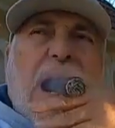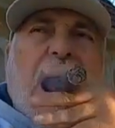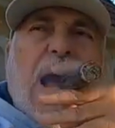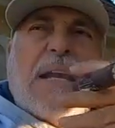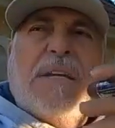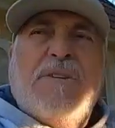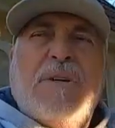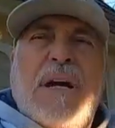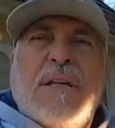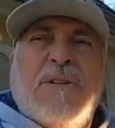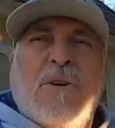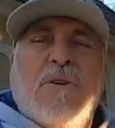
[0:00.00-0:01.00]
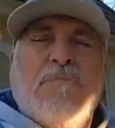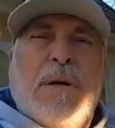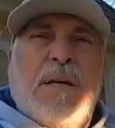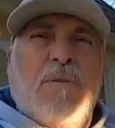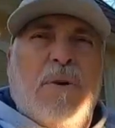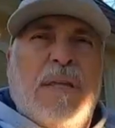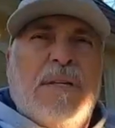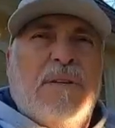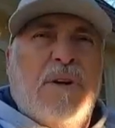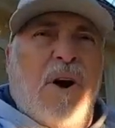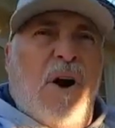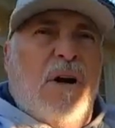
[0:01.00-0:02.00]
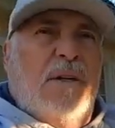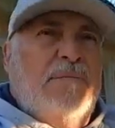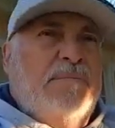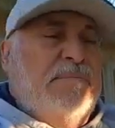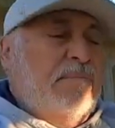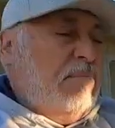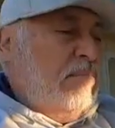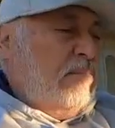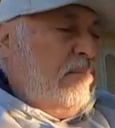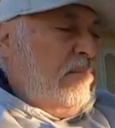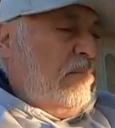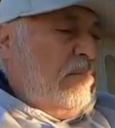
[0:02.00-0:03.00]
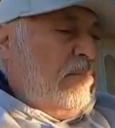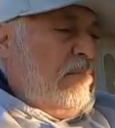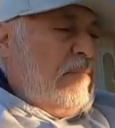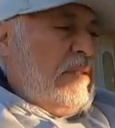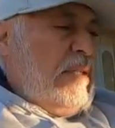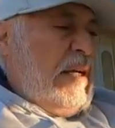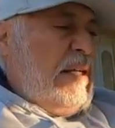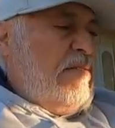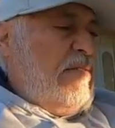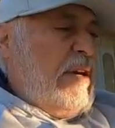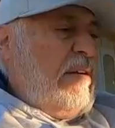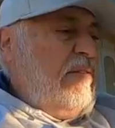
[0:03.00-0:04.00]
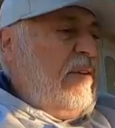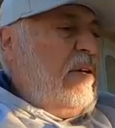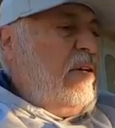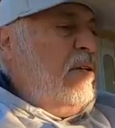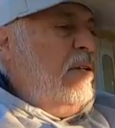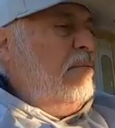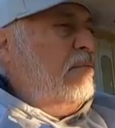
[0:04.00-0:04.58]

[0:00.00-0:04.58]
I'll let you guys go. By the way, the cigar is very, very good.